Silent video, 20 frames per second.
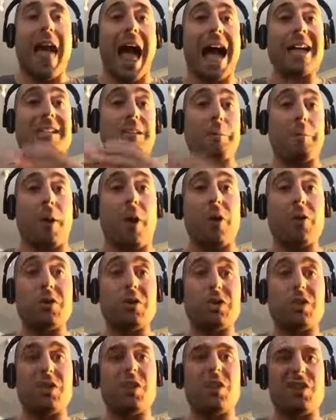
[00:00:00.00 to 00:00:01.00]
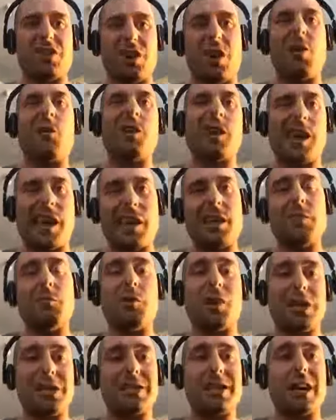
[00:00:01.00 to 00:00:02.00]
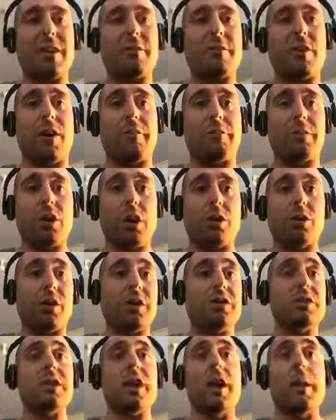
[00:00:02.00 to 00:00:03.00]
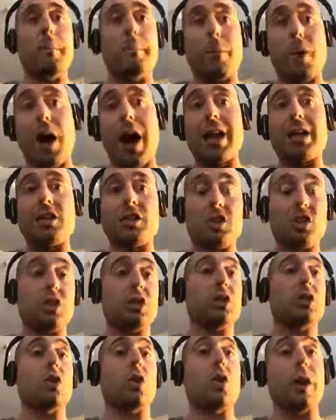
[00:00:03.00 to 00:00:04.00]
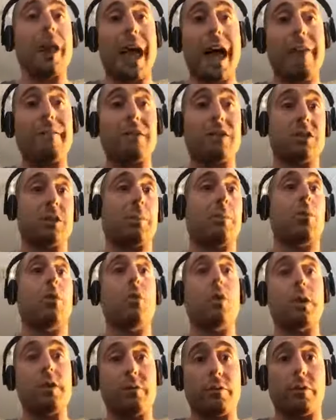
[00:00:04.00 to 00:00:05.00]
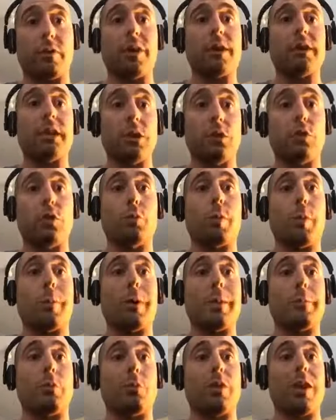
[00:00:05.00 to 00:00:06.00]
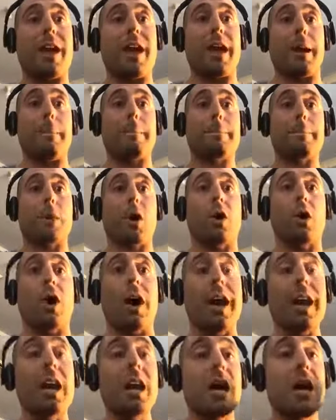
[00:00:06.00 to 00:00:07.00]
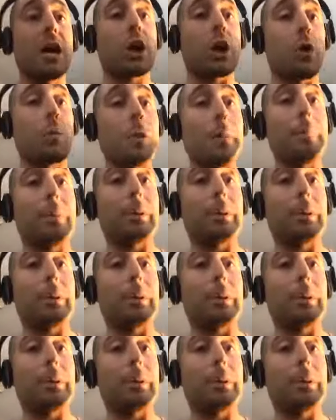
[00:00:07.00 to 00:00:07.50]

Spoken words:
as opposed to, okay, you might save $5, but you just don't have a supportive, friendly group of people there. Alright? Comment